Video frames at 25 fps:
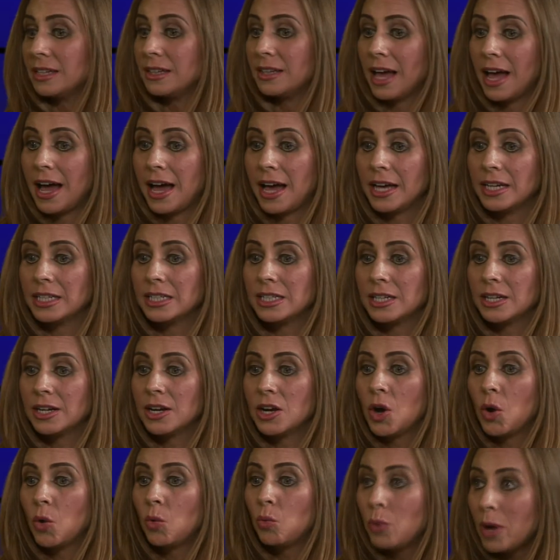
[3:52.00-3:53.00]
that
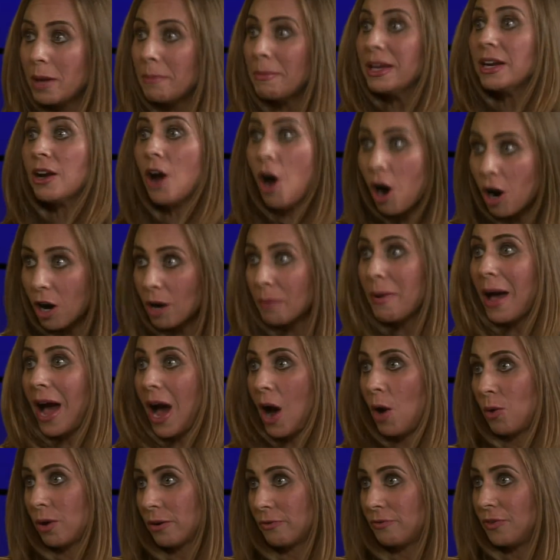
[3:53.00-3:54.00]
women are
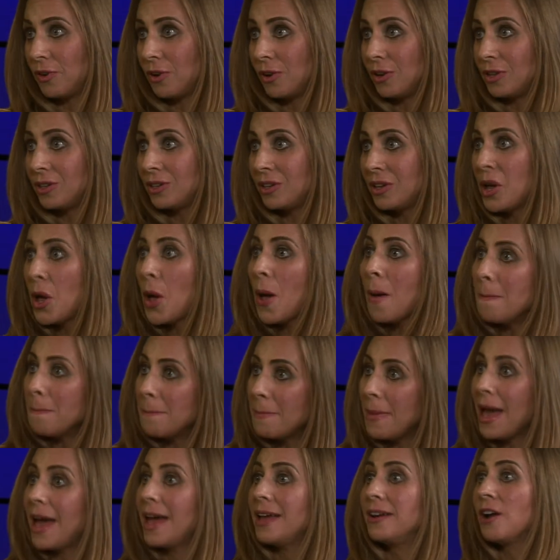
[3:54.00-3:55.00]
powerful,
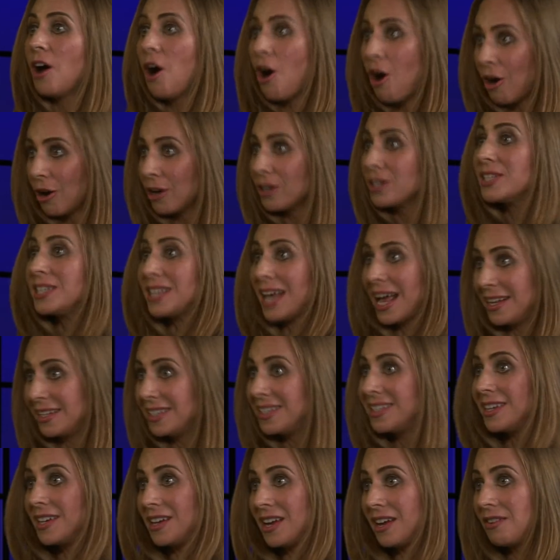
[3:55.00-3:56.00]
men are
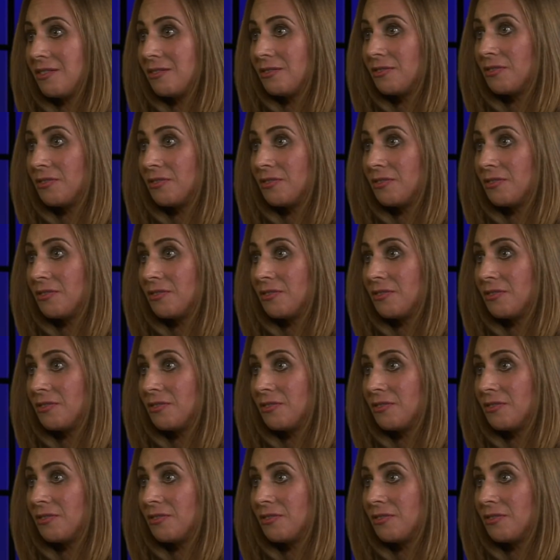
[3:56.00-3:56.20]
sensitive.